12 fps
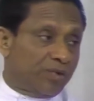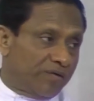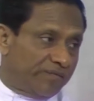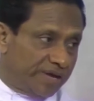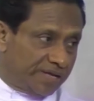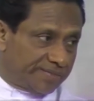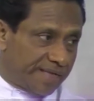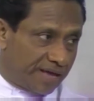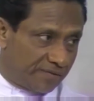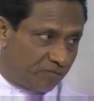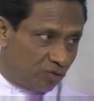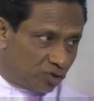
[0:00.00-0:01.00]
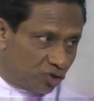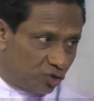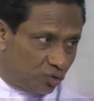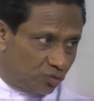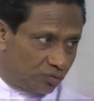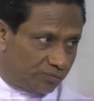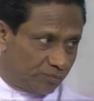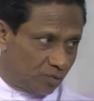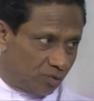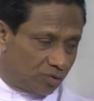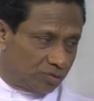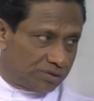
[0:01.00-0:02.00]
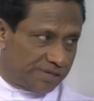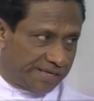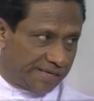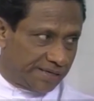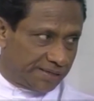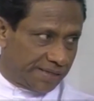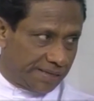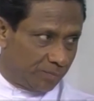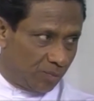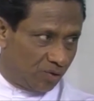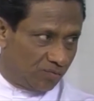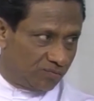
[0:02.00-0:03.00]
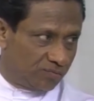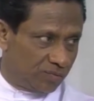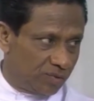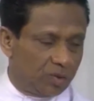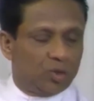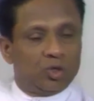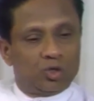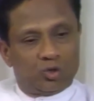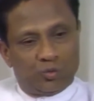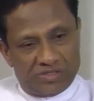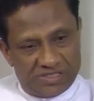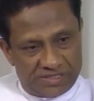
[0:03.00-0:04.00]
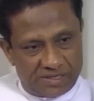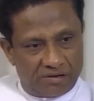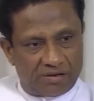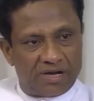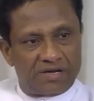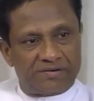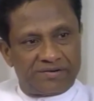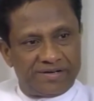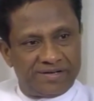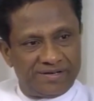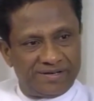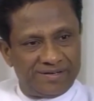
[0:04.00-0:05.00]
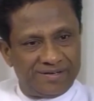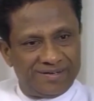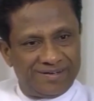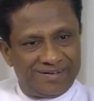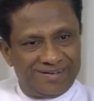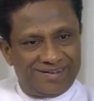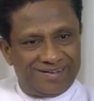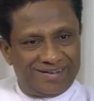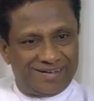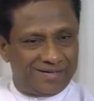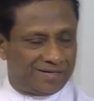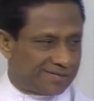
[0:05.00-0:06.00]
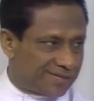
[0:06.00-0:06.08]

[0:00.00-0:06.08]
We are very thankful to you for taking time off to visit our country and